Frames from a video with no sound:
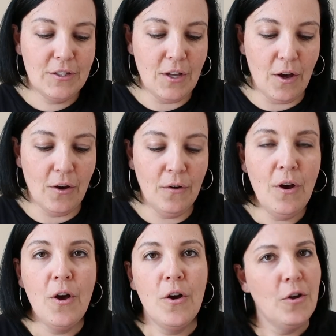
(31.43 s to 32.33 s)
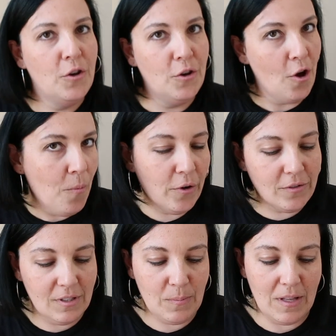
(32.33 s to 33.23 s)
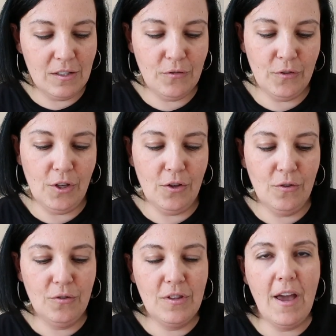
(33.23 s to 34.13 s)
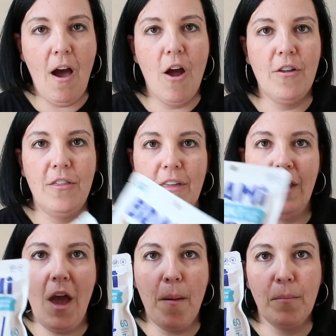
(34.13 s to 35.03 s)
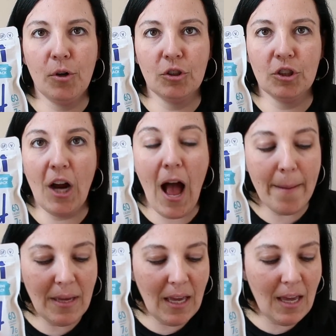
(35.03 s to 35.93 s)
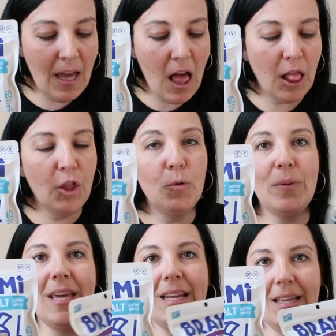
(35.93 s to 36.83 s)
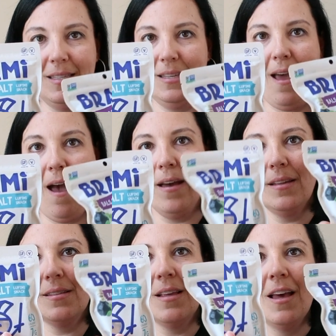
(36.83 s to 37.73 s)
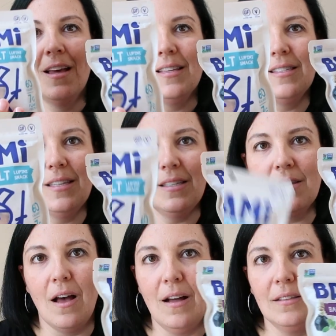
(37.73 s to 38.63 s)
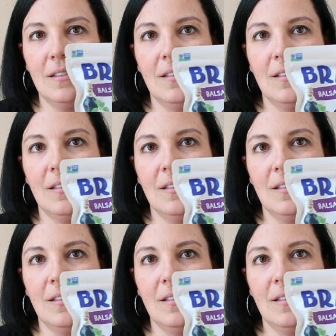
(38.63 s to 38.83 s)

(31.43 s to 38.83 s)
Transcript: So, no more suspense for you. They are the Brami Lupini Snacks, sea salt,